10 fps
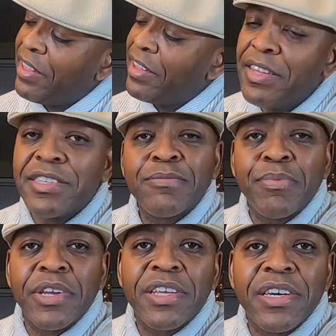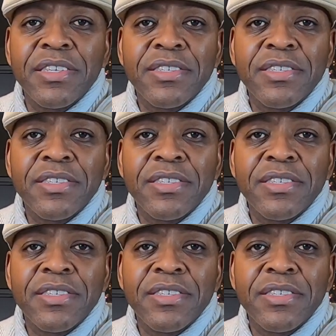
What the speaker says: It's pretty good.